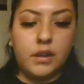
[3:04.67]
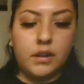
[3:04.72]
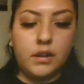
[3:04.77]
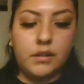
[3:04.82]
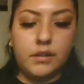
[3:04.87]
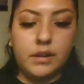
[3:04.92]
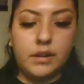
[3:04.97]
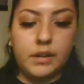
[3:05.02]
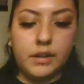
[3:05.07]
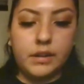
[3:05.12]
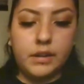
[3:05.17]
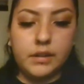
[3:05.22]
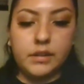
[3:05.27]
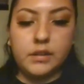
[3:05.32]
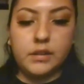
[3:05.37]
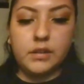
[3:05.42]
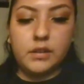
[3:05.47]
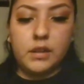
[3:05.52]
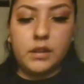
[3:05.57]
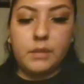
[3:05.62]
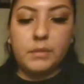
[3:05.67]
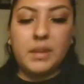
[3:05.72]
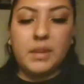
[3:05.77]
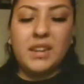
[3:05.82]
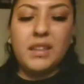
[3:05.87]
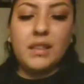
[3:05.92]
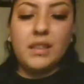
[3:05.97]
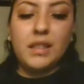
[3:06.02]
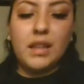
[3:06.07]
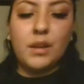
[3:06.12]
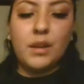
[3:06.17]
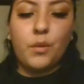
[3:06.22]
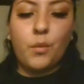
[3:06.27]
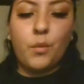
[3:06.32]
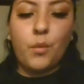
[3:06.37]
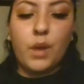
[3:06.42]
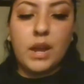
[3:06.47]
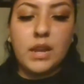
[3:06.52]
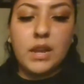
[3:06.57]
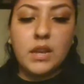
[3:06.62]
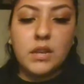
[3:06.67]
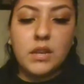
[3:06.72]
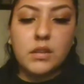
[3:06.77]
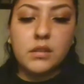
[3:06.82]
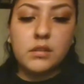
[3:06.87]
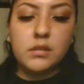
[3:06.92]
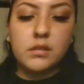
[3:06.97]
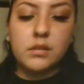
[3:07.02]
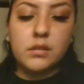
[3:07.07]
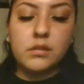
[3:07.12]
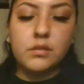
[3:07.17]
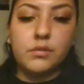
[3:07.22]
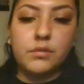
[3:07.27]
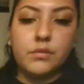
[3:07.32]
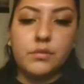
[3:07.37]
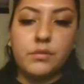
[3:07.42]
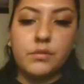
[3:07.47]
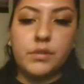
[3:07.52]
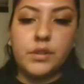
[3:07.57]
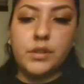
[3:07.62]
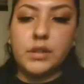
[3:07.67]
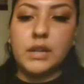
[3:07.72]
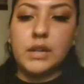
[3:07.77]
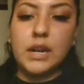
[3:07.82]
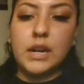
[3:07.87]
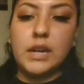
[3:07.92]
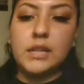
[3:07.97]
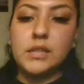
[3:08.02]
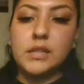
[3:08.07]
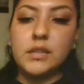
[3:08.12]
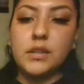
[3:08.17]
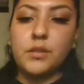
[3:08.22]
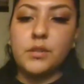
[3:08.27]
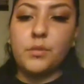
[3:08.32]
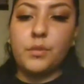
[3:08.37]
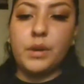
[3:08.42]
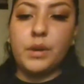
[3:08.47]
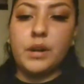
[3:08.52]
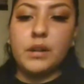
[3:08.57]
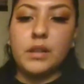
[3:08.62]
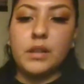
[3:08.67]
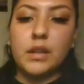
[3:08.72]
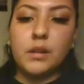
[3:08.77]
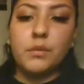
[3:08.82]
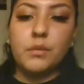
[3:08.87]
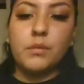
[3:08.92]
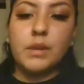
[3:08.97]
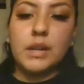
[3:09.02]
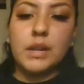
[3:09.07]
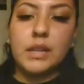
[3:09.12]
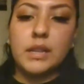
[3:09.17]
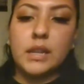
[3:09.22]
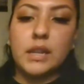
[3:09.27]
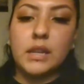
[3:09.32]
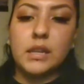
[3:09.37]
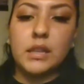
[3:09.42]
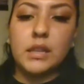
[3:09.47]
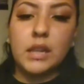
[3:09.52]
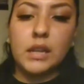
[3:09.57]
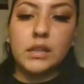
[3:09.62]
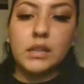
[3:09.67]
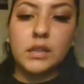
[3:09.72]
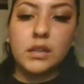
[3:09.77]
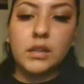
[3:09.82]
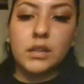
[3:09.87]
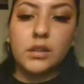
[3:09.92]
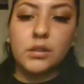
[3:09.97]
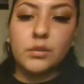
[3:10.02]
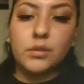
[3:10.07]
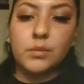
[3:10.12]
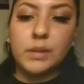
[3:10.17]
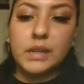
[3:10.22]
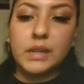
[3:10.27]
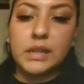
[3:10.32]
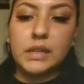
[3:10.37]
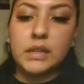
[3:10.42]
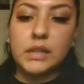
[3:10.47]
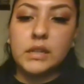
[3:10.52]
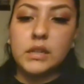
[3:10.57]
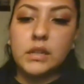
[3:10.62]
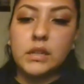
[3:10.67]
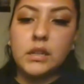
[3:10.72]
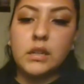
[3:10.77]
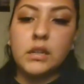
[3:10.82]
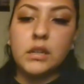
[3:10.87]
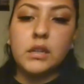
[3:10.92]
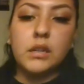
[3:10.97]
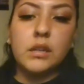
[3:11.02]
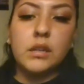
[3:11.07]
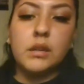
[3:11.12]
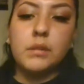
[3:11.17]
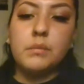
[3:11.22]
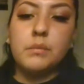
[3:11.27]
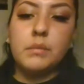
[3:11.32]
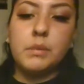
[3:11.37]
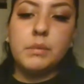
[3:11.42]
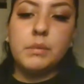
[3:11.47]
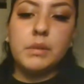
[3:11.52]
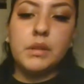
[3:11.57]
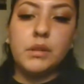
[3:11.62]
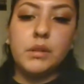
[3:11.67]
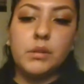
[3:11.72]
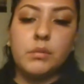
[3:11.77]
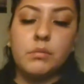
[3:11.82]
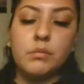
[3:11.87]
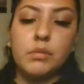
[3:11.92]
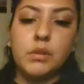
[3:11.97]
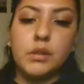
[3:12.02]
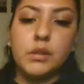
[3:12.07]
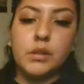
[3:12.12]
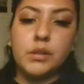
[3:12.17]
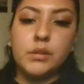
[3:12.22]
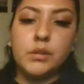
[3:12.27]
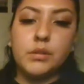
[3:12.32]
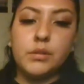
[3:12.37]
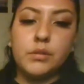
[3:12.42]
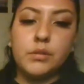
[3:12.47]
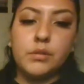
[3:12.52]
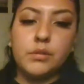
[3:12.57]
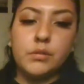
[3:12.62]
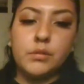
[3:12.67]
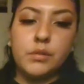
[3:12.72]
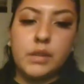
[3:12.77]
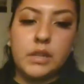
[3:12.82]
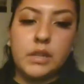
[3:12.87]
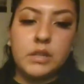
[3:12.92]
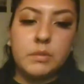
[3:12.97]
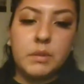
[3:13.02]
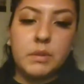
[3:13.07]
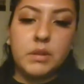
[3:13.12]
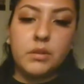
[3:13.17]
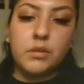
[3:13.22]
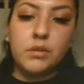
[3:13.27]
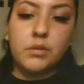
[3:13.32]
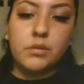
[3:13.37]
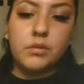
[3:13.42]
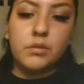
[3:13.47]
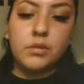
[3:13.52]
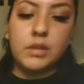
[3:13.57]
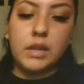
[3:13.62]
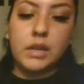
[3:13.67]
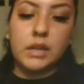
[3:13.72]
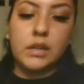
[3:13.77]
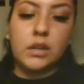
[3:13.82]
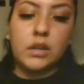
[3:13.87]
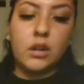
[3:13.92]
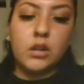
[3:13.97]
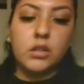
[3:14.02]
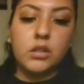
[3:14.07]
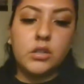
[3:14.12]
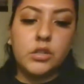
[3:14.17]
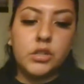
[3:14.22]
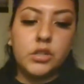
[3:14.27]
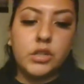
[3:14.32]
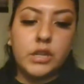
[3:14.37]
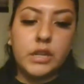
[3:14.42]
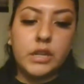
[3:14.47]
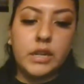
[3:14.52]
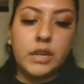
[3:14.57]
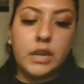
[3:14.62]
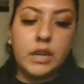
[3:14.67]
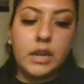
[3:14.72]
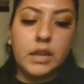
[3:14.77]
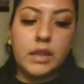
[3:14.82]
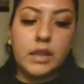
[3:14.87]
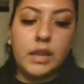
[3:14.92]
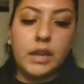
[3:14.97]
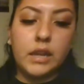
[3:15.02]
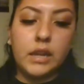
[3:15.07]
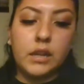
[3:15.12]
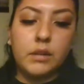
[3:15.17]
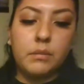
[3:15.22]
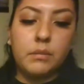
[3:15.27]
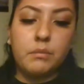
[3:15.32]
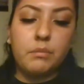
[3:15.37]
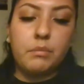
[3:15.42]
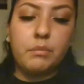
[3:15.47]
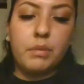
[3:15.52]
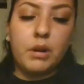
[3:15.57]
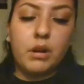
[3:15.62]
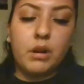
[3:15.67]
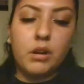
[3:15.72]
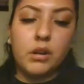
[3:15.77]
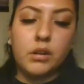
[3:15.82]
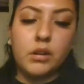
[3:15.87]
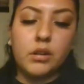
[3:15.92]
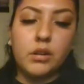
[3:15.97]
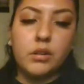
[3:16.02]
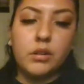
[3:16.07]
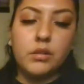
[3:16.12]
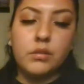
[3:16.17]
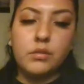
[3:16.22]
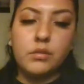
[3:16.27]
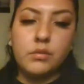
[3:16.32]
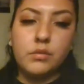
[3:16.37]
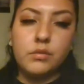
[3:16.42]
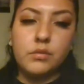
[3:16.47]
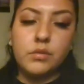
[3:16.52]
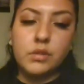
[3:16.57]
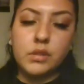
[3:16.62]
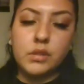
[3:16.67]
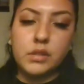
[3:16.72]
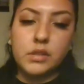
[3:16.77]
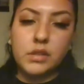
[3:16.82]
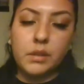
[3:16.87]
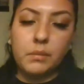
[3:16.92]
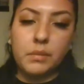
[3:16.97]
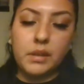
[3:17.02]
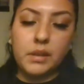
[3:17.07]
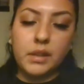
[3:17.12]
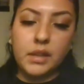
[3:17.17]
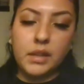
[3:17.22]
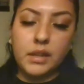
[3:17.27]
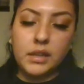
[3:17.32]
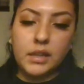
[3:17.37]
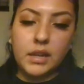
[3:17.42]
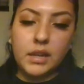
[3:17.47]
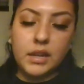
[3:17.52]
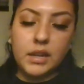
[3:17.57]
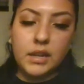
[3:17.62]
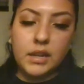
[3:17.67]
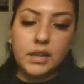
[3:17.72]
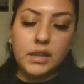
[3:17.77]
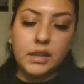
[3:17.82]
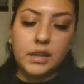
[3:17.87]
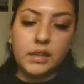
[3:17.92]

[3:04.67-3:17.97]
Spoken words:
All right. I'm getting a lot of white. So your guides could wear a lot of white. They could like the color white. Maybe a little blue. They speak through technology and like barcodes or something like that.